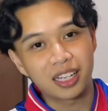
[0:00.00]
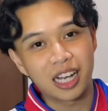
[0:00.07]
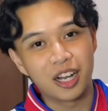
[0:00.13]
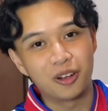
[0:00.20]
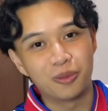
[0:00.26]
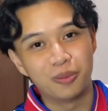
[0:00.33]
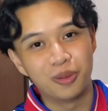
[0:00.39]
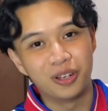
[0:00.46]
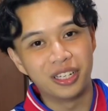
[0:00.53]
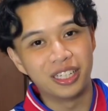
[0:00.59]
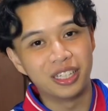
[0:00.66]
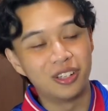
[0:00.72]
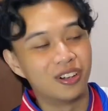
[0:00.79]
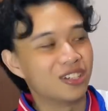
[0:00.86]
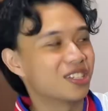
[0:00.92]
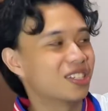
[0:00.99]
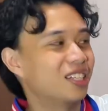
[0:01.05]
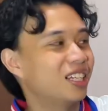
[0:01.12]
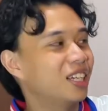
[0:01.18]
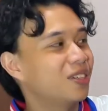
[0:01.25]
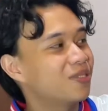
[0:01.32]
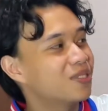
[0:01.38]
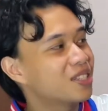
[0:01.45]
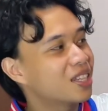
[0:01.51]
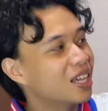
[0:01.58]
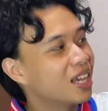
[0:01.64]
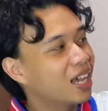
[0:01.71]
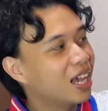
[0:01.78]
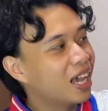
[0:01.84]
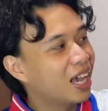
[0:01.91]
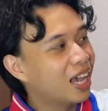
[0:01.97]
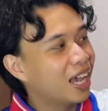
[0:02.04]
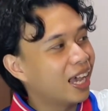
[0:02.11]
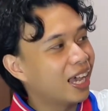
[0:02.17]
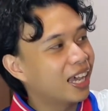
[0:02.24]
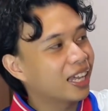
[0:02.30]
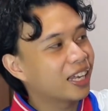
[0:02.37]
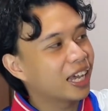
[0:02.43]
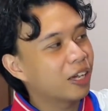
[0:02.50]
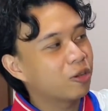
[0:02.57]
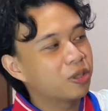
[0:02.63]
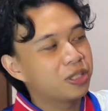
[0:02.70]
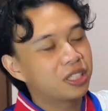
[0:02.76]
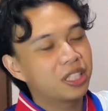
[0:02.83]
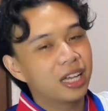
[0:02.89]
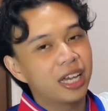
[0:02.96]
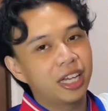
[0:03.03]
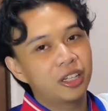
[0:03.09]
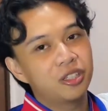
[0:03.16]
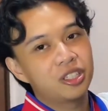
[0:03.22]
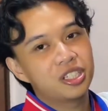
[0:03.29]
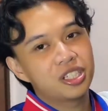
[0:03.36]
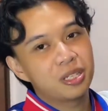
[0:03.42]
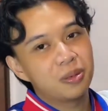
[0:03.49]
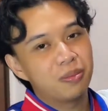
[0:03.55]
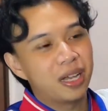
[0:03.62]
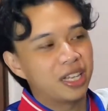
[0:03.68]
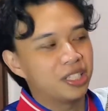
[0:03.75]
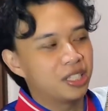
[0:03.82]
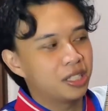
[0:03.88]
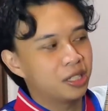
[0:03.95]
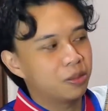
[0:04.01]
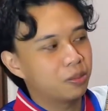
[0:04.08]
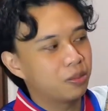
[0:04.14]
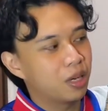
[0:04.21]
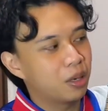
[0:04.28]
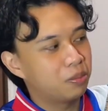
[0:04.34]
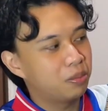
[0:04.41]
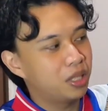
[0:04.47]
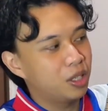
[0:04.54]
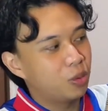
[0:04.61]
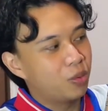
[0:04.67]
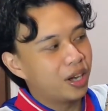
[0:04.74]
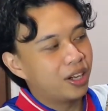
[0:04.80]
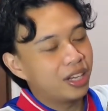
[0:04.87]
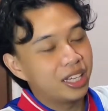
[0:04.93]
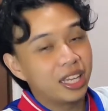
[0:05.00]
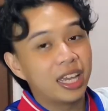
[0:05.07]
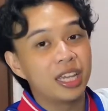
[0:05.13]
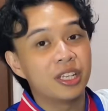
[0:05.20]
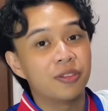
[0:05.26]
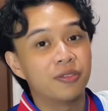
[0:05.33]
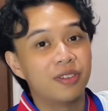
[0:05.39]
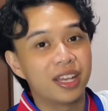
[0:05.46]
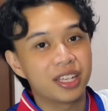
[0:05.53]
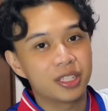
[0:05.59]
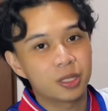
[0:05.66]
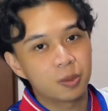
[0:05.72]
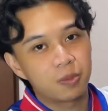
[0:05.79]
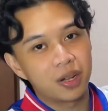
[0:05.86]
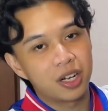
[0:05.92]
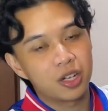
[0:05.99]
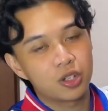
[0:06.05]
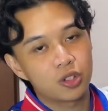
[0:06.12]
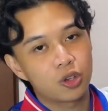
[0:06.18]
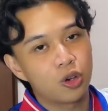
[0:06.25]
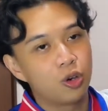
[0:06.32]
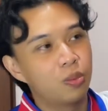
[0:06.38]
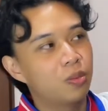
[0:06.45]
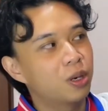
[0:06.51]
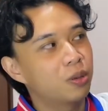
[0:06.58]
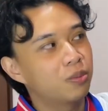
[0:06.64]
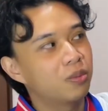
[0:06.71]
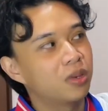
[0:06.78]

cowboy long sleeves, and I could just imagine it me wearing a vest para sobrang